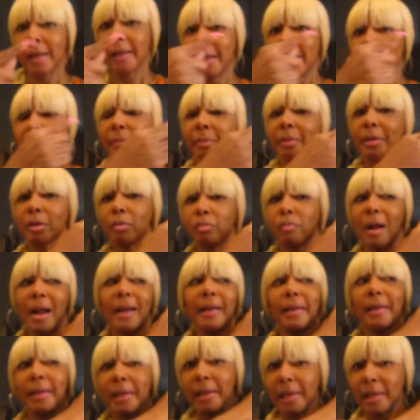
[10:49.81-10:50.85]
he was
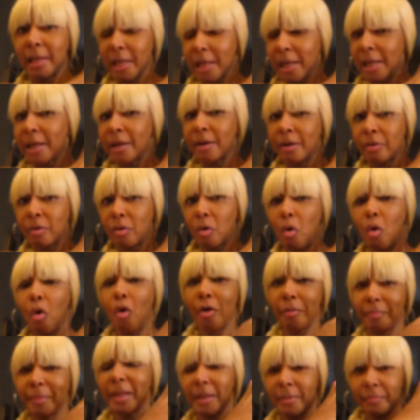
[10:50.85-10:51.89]
right here
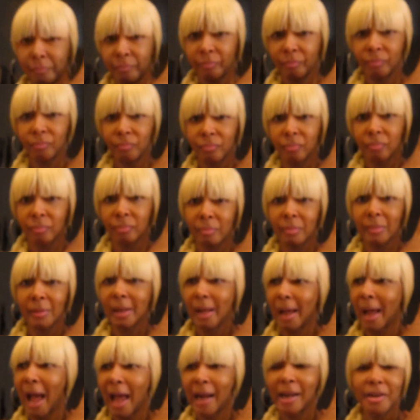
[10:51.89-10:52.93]
on me.
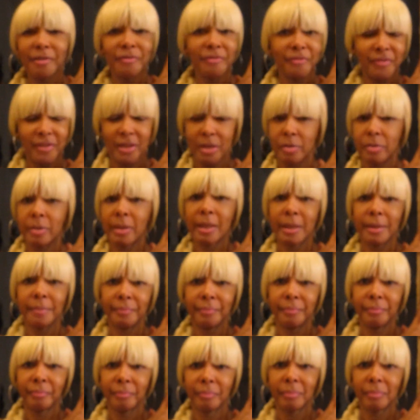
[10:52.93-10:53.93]
I didn't feel him.